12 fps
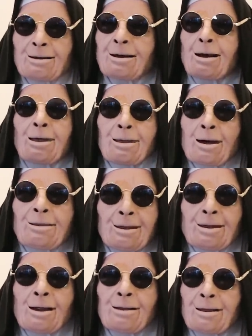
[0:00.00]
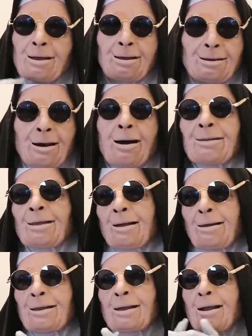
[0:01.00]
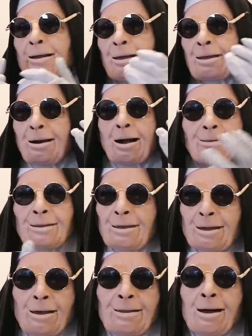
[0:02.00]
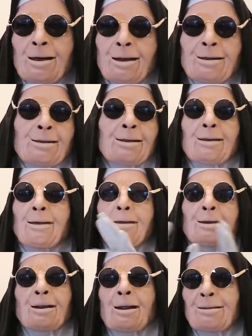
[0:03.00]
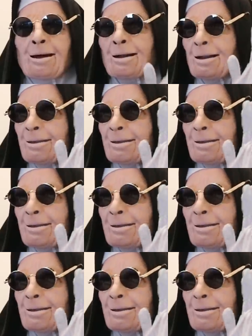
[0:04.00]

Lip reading: I can't wait for DPR Live, you know what I'm saying, new album to come out. Shout out to the whole team, man.